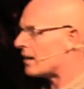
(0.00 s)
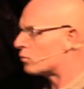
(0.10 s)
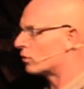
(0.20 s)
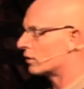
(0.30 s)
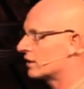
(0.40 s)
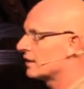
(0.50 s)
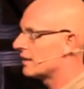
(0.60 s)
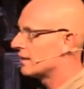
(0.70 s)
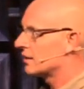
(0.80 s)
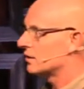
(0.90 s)
work?
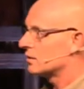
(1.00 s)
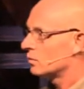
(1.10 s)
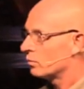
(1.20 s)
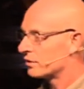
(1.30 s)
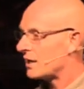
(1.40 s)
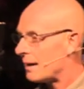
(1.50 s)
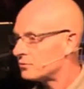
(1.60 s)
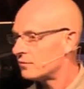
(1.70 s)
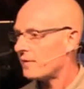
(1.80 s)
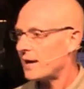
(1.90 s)
Well, the times
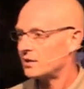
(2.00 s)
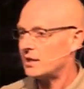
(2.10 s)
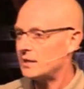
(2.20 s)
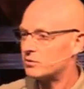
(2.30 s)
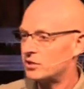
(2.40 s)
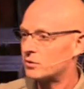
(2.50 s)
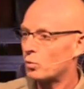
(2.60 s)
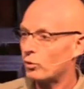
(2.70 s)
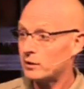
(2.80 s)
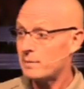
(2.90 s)
you find it, he was either
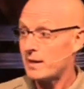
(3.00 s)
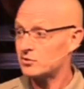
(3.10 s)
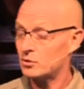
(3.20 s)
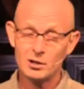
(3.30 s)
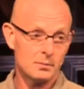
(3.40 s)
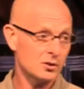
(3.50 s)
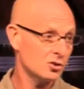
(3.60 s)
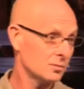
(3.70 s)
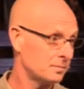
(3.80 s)
worried about his own image